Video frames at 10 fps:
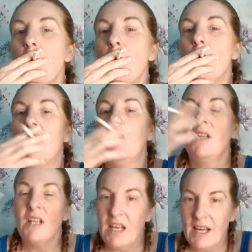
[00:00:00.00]
Like I
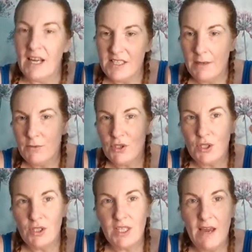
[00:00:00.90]
say, I'm just going to get
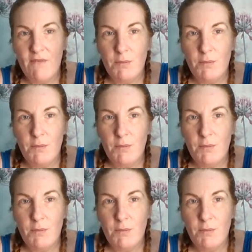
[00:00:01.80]
everybody to